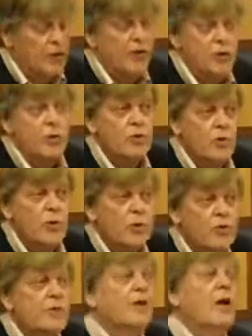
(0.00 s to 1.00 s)
two
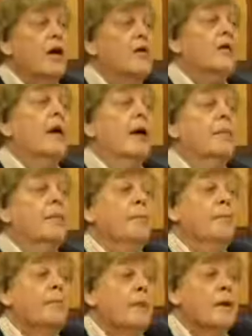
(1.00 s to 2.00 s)
truths for our
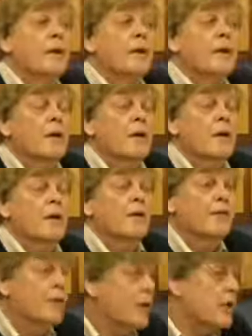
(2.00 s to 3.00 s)
time.
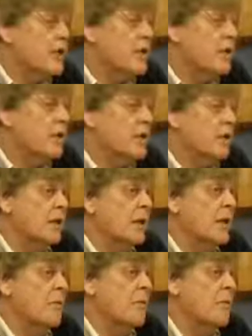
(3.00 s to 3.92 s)
The first is that the